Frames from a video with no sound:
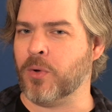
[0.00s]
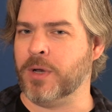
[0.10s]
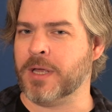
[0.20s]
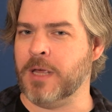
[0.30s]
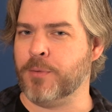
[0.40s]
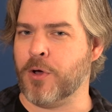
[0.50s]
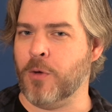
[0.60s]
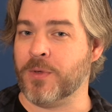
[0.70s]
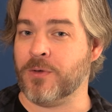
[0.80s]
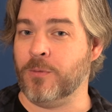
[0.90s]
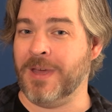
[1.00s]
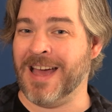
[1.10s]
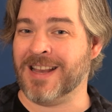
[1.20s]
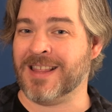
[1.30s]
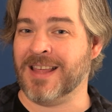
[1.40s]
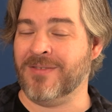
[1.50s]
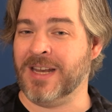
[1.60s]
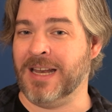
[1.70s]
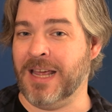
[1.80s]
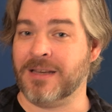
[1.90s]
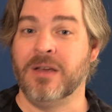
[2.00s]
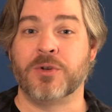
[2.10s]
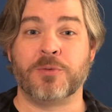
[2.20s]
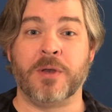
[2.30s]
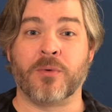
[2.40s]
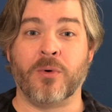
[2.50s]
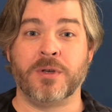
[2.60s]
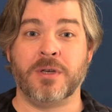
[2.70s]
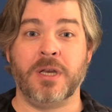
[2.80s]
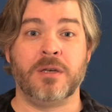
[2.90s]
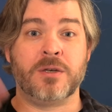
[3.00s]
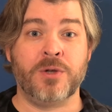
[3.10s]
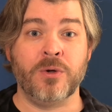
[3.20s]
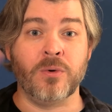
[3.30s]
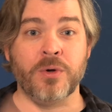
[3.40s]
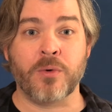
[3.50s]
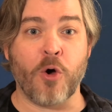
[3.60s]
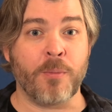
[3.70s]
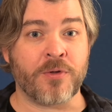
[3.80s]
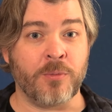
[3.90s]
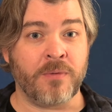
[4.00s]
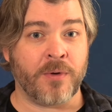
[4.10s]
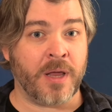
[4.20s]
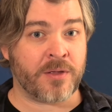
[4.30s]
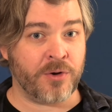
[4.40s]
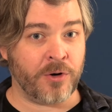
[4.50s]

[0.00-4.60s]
going to keep a Komasubi at 7-8, which means we're going to need two new Komasubi for next